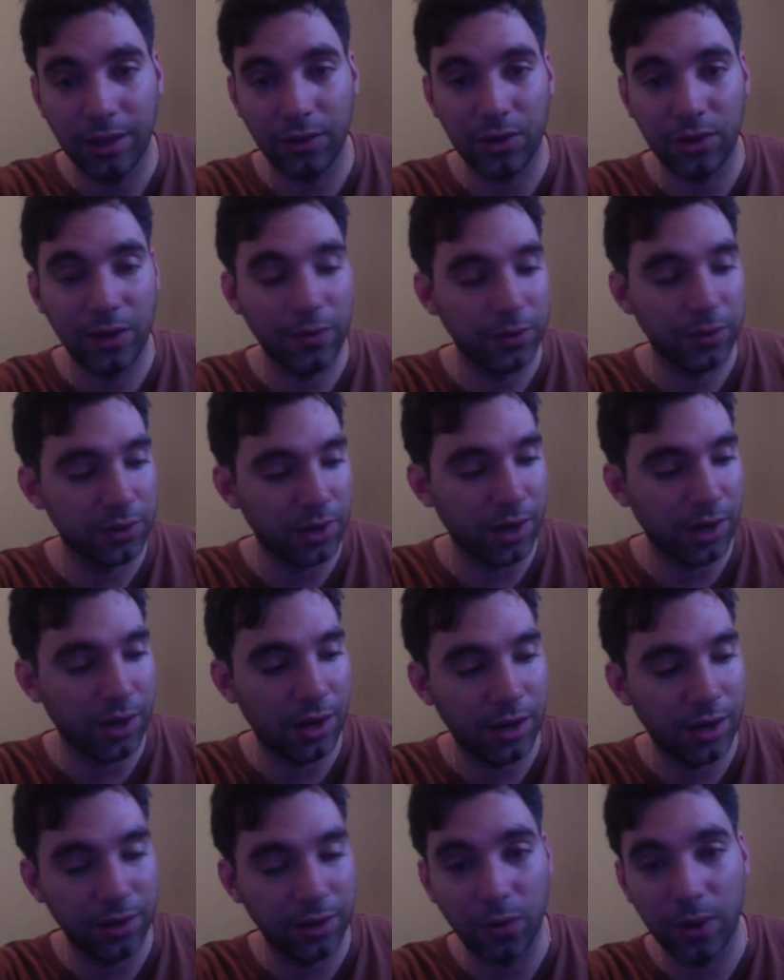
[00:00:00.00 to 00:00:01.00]
than the drivers
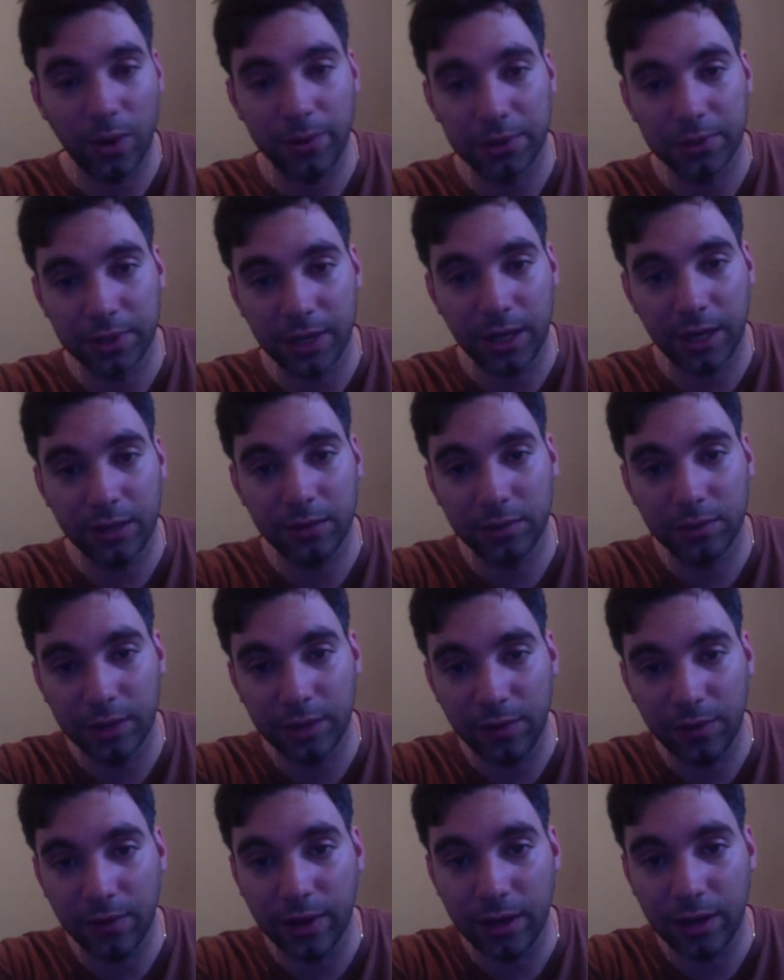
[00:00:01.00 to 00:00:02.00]
on the website.
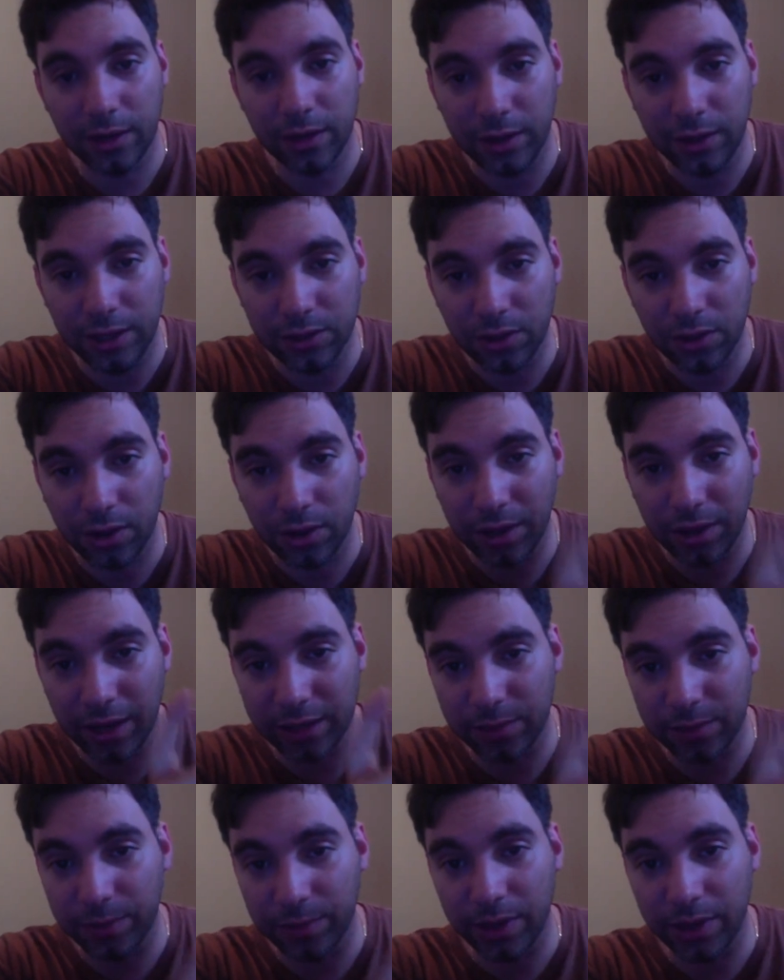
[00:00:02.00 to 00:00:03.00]
They find that these are
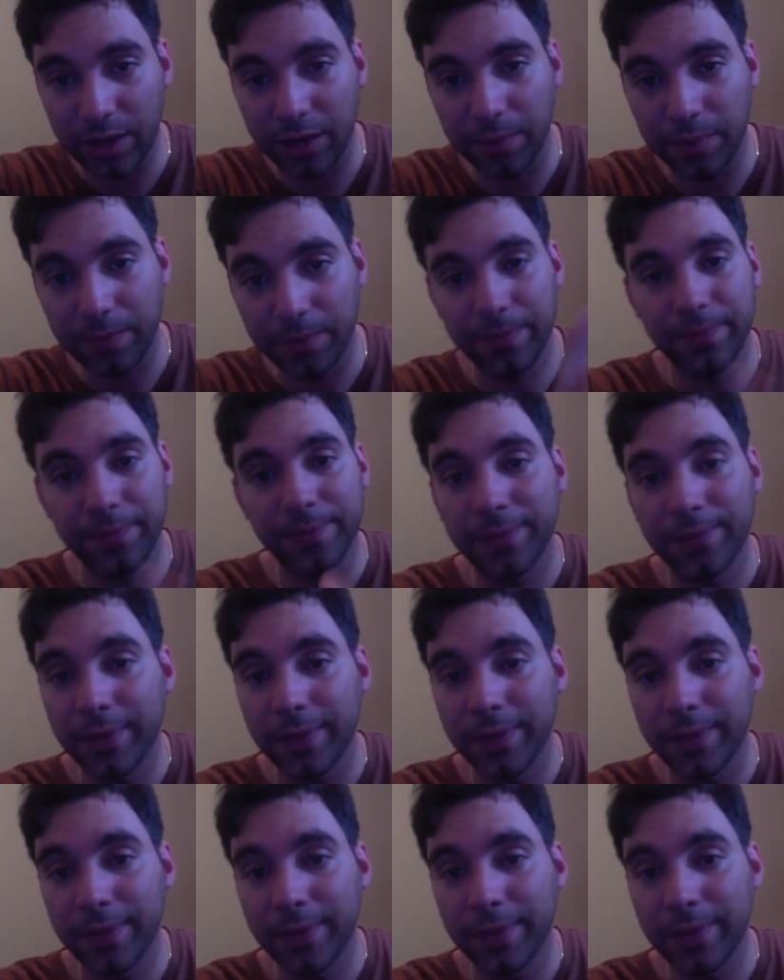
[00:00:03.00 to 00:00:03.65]
less buggy.